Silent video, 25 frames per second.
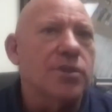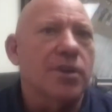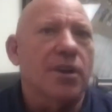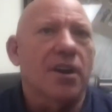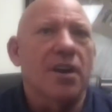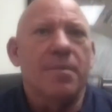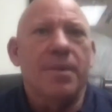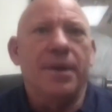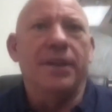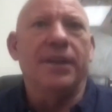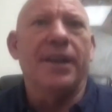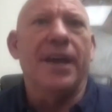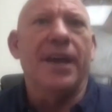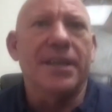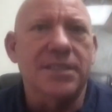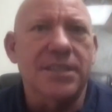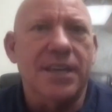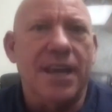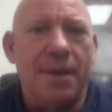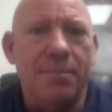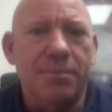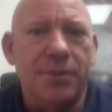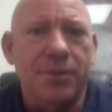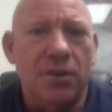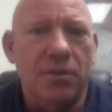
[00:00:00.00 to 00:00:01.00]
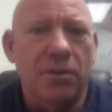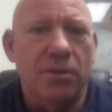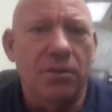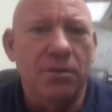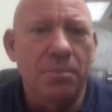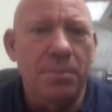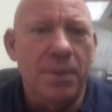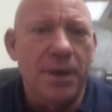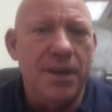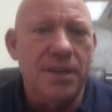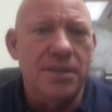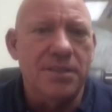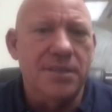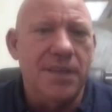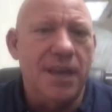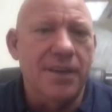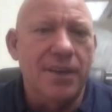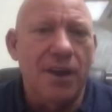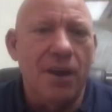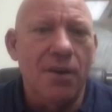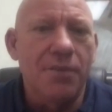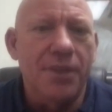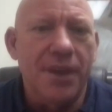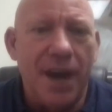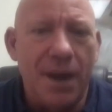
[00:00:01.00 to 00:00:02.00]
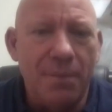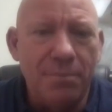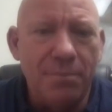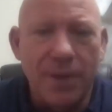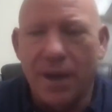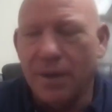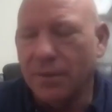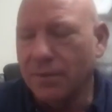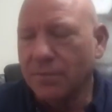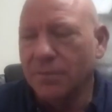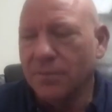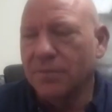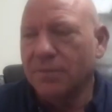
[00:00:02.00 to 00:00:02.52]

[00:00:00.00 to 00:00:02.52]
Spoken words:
are going to be less skeptical because they know that I'm not